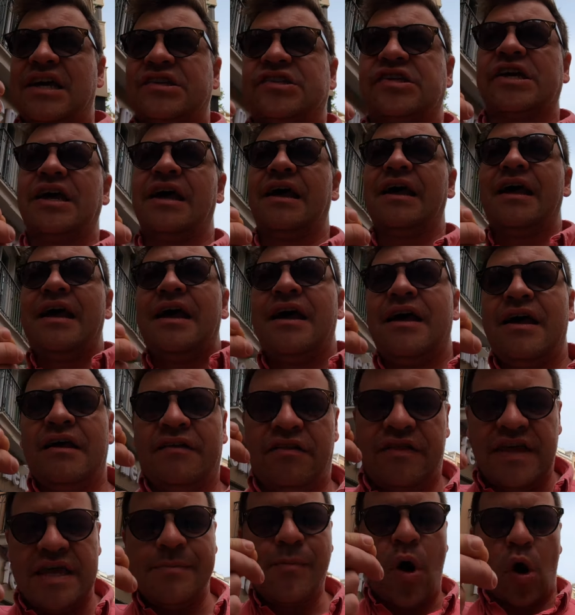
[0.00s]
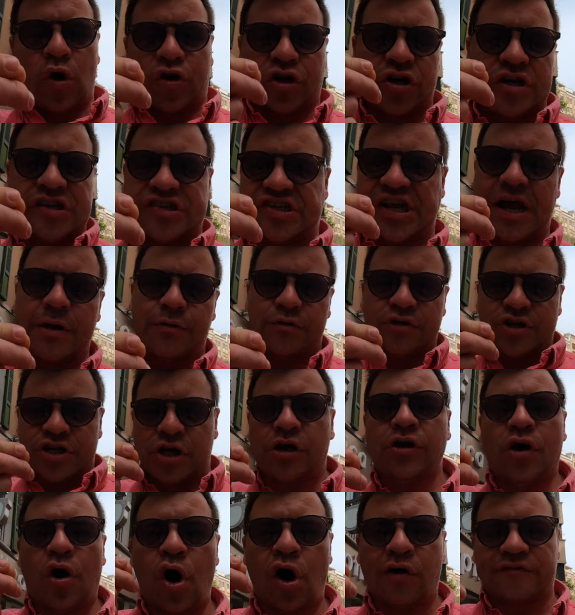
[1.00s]
is the modern sound
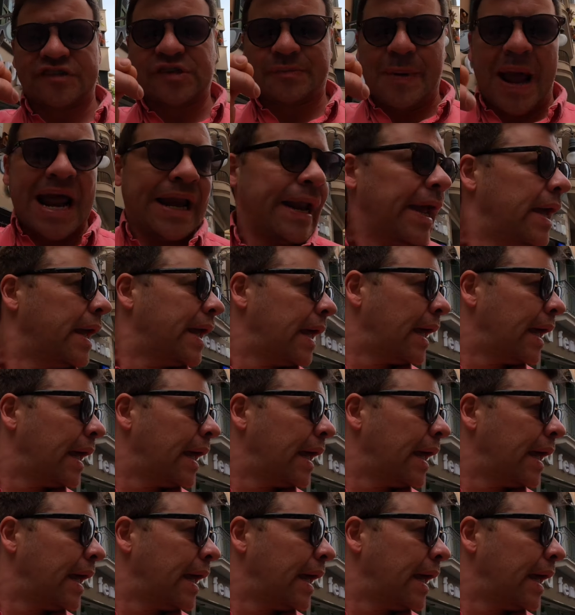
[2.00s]
of Spain.